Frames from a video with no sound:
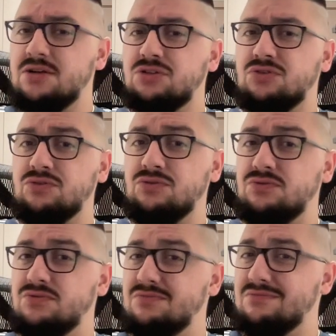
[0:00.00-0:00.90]

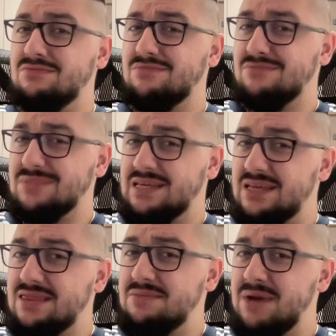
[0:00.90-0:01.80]
to
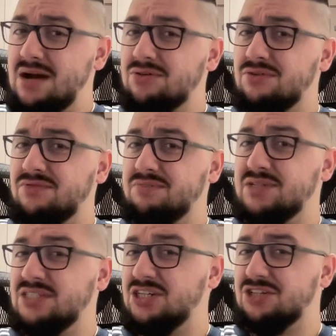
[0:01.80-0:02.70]
get them out of a
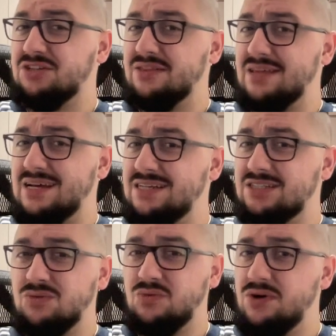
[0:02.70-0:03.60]
position that
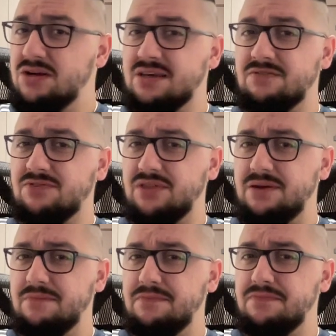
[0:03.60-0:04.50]
isn't working for them.